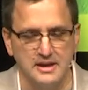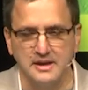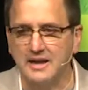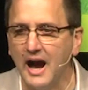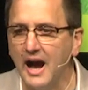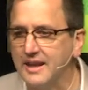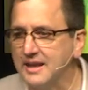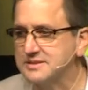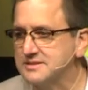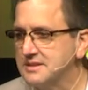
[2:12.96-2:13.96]
God
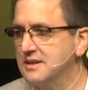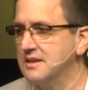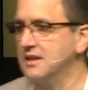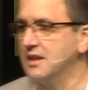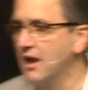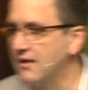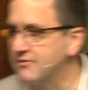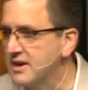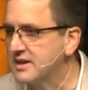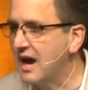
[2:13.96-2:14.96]
is
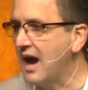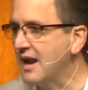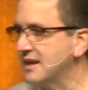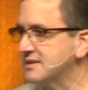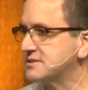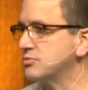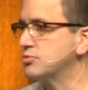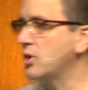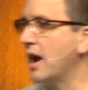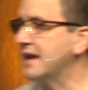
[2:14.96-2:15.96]
love. God is
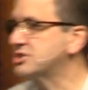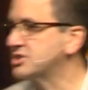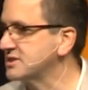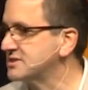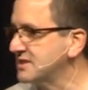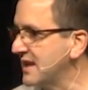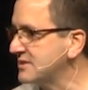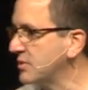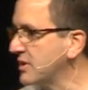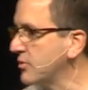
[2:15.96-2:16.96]
righteous. And that's
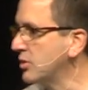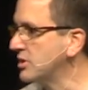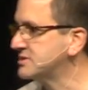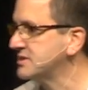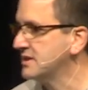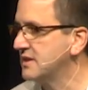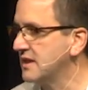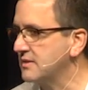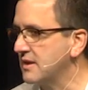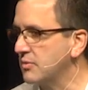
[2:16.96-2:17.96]
one of the words
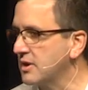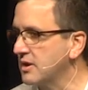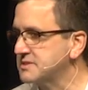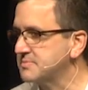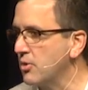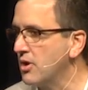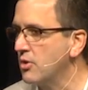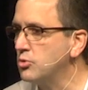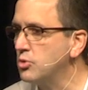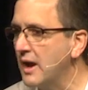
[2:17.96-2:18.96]
that we're going to explore.
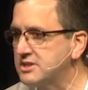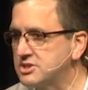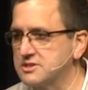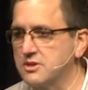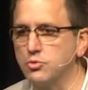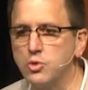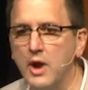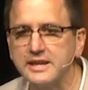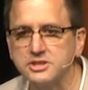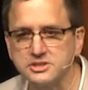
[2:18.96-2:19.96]
Righteous. The
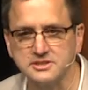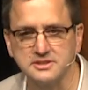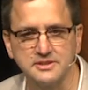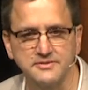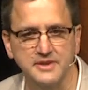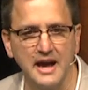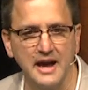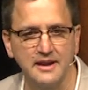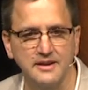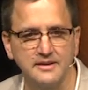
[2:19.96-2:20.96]
righteousness of
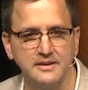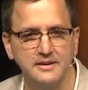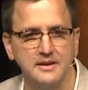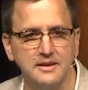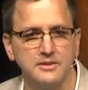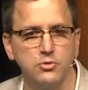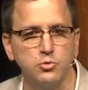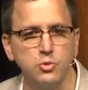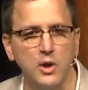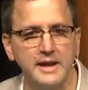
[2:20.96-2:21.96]
God. The
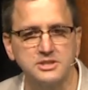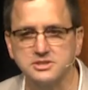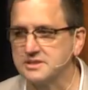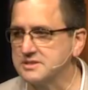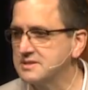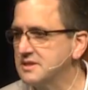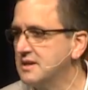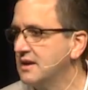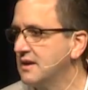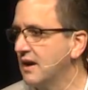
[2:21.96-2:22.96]
righteousness.
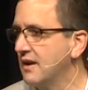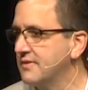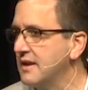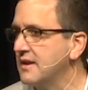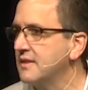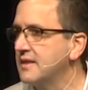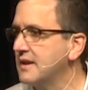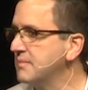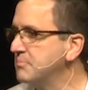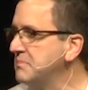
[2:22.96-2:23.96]
That
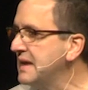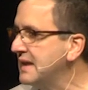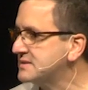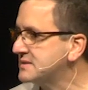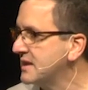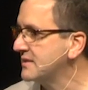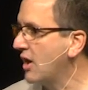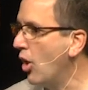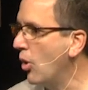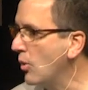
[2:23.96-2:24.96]
it means that
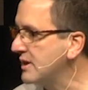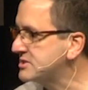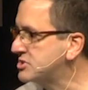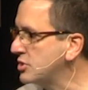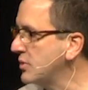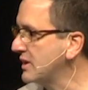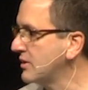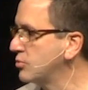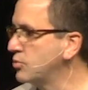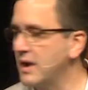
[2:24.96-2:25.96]
always doing the
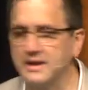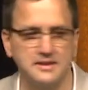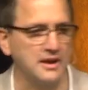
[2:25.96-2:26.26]
right thing,